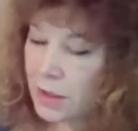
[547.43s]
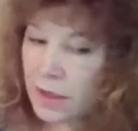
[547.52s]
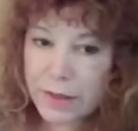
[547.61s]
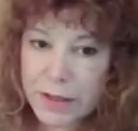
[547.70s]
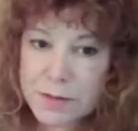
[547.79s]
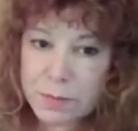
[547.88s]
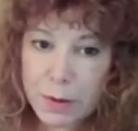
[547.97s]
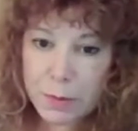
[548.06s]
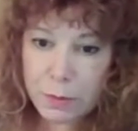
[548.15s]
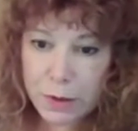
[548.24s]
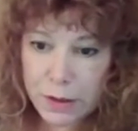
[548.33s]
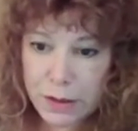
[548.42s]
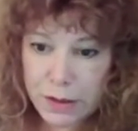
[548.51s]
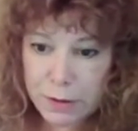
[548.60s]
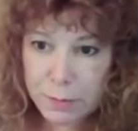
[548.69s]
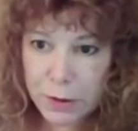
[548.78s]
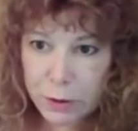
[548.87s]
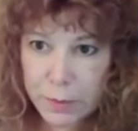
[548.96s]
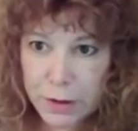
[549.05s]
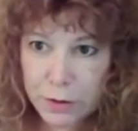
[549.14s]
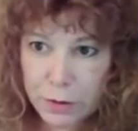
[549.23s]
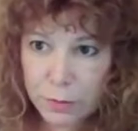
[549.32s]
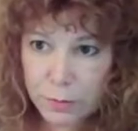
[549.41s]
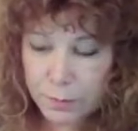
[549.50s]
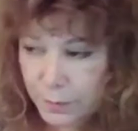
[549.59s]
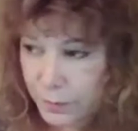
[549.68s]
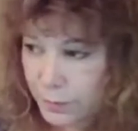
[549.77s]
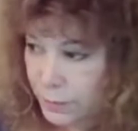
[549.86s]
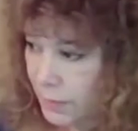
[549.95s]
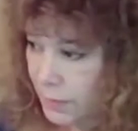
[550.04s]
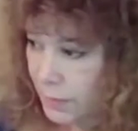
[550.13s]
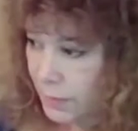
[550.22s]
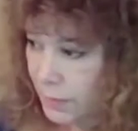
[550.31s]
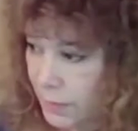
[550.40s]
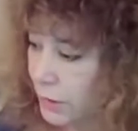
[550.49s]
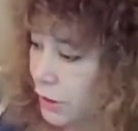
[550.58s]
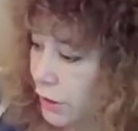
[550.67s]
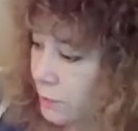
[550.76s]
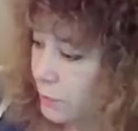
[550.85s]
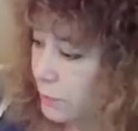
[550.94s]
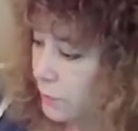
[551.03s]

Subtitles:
And that's why we want to eat the bigger meal at lunchtime,